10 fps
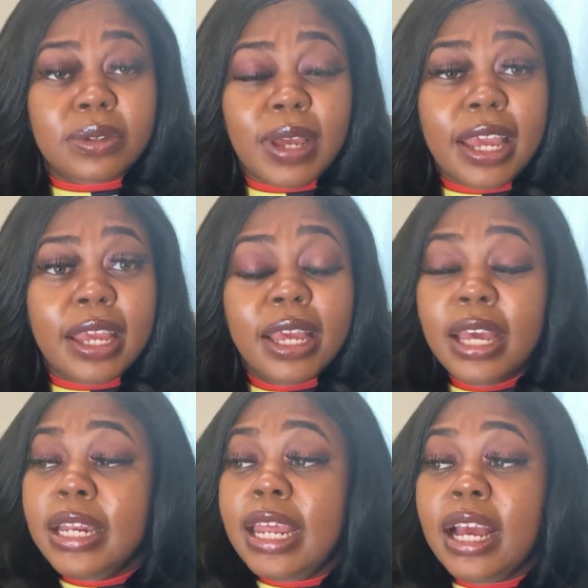Okay,
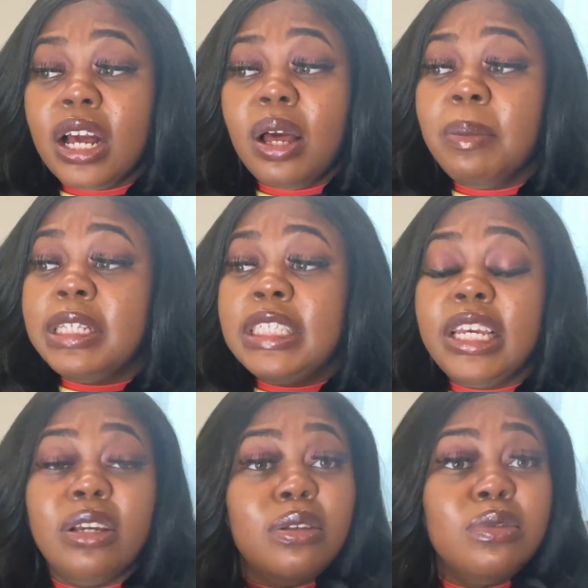they'll come and
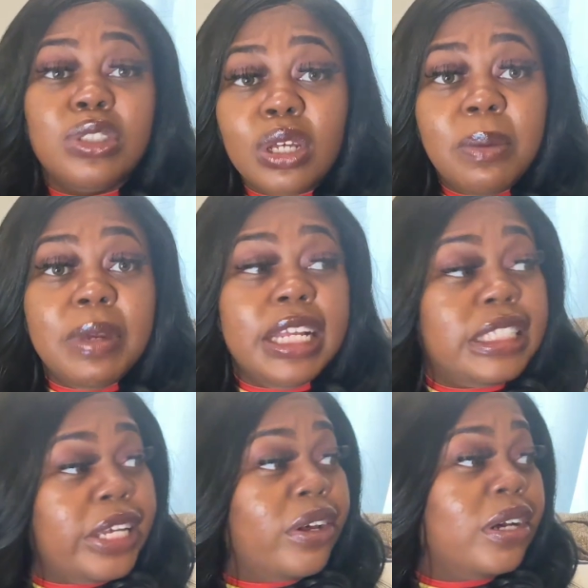tell you something, then
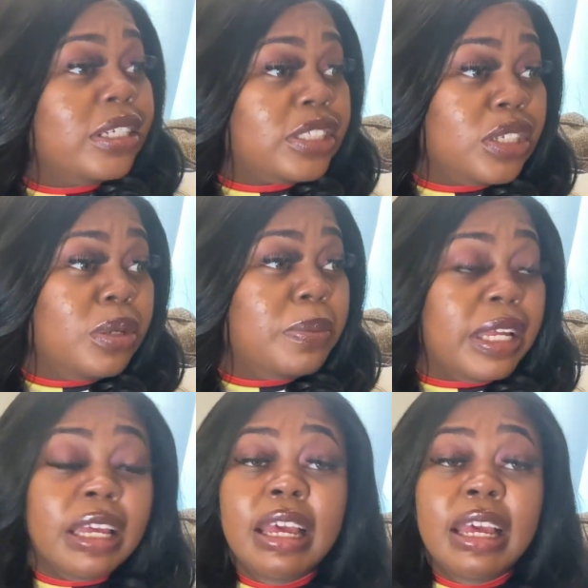tell her something,